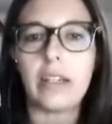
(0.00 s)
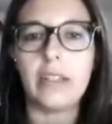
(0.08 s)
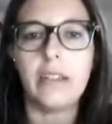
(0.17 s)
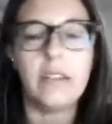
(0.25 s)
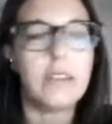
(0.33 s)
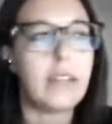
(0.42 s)

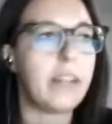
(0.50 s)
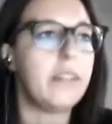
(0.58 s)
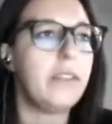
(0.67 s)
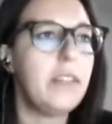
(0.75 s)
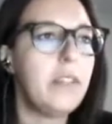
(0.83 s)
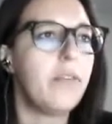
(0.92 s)
slight
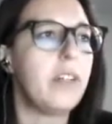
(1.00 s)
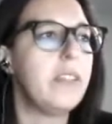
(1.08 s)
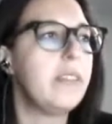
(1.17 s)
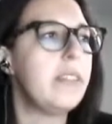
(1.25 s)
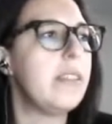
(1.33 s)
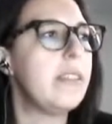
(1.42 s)

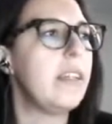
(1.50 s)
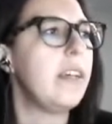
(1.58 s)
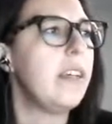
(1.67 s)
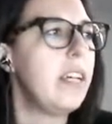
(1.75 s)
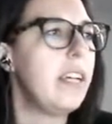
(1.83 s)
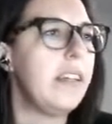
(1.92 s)
differences
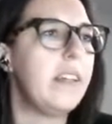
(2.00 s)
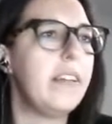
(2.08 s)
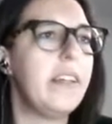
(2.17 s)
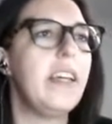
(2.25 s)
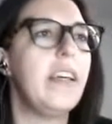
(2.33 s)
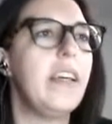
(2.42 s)
in
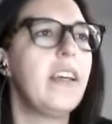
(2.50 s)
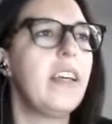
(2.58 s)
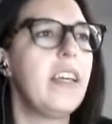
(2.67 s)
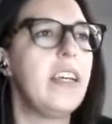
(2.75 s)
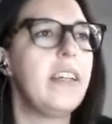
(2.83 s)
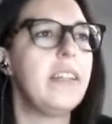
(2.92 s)
the
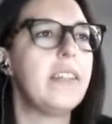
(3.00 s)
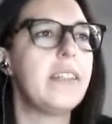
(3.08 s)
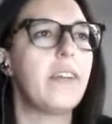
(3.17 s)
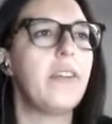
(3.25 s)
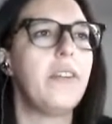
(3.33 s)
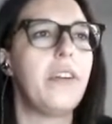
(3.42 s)

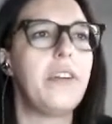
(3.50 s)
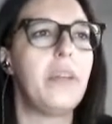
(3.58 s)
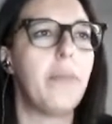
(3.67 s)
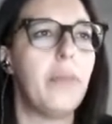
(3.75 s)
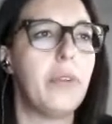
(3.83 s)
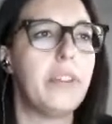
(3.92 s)
secondary
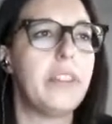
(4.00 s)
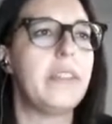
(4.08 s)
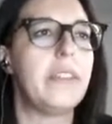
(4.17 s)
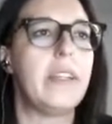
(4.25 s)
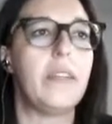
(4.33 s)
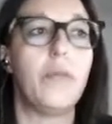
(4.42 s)
deposits
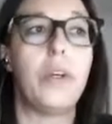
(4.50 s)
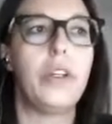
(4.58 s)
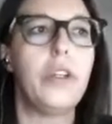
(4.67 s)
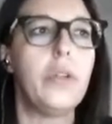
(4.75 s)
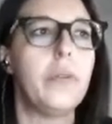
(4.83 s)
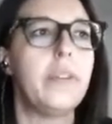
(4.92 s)
that were
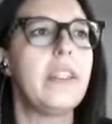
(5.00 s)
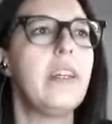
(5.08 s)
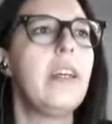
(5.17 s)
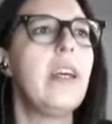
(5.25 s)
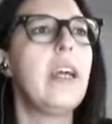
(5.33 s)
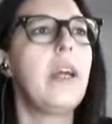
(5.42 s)
used,
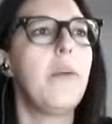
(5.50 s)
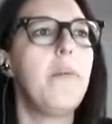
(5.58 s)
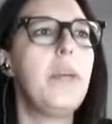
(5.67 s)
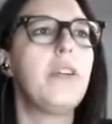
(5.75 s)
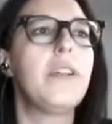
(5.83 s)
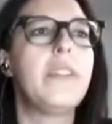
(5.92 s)

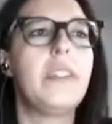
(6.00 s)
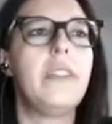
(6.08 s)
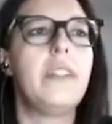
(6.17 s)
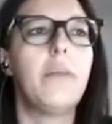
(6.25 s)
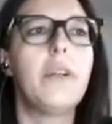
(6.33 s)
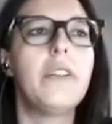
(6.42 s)
because in
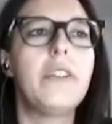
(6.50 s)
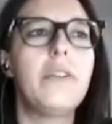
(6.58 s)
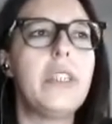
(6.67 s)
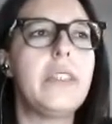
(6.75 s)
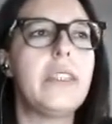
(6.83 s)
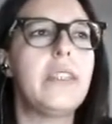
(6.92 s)
the most
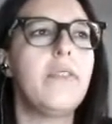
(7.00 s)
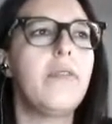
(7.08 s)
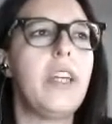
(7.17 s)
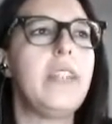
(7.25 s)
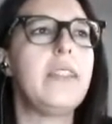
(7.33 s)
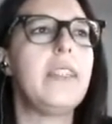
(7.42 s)
recent
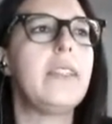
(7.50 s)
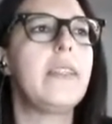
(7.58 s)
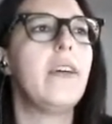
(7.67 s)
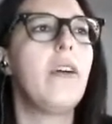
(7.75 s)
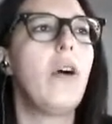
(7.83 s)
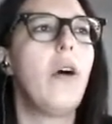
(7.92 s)
phases
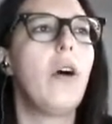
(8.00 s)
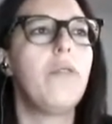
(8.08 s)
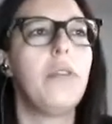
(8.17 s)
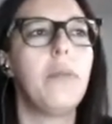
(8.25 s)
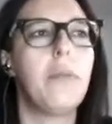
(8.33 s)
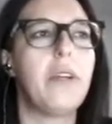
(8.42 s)
of
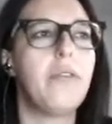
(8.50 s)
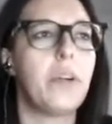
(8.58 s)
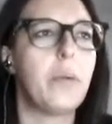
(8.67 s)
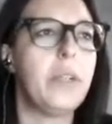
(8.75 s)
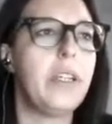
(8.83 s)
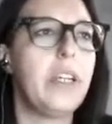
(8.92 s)
human
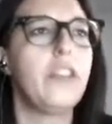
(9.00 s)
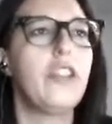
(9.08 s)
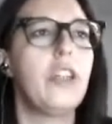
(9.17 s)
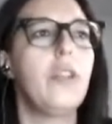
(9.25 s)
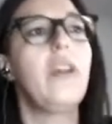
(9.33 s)
frequentation,